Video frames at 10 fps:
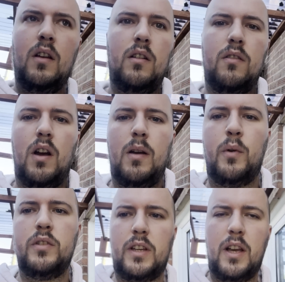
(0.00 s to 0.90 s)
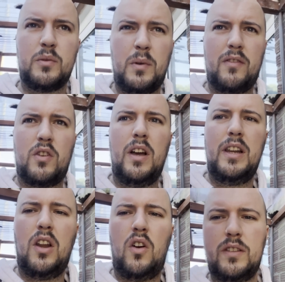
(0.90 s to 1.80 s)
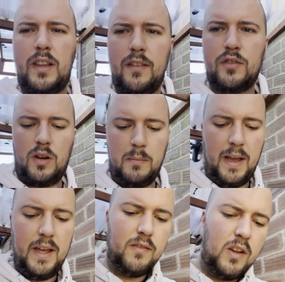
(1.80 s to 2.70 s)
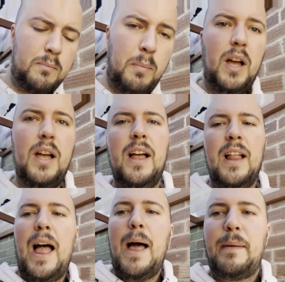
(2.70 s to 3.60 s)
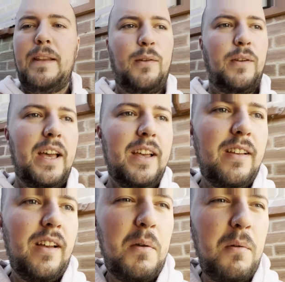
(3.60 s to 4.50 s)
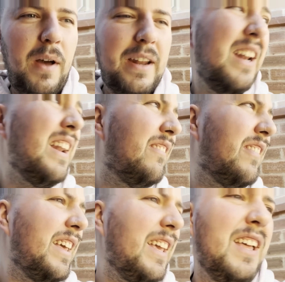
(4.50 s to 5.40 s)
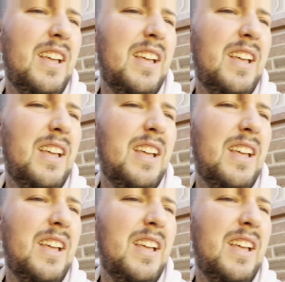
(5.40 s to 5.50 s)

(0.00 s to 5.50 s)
Right, boys and girls, we have got a long day of streaming ahead of us, but Happy New Year. Hope you all had a lovely